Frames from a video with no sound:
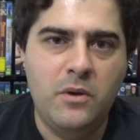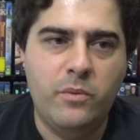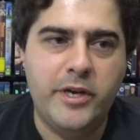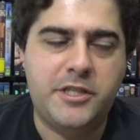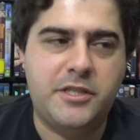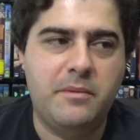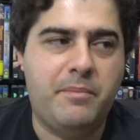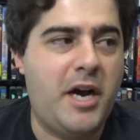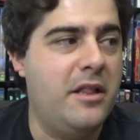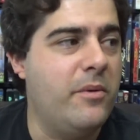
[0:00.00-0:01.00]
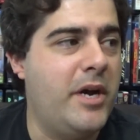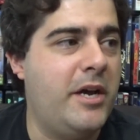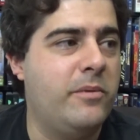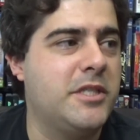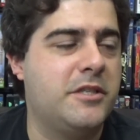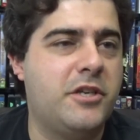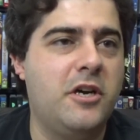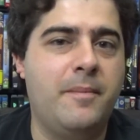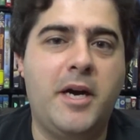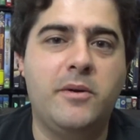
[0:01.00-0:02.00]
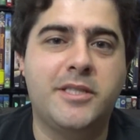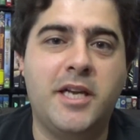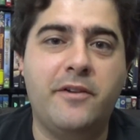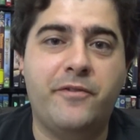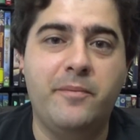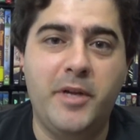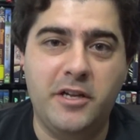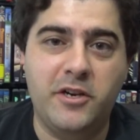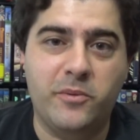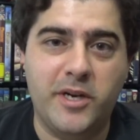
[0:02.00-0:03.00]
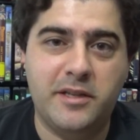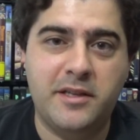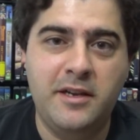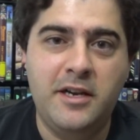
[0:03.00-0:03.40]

which, by the way, was a term I was not familiar with